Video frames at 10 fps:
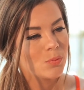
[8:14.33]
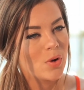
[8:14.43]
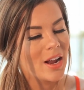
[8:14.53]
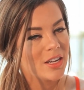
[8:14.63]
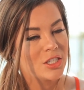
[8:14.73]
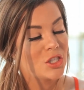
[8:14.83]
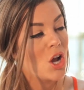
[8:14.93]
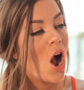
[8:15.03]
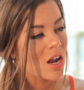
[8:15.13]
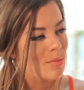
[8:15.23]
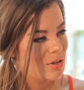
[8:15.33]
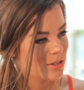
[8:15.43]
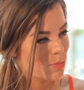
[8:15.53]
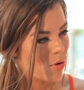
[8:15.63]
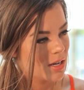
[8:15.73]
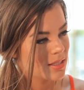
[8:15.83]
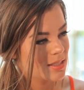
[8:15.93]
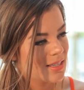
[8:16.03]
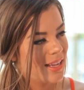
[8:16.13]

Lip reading: where I got to talk about sports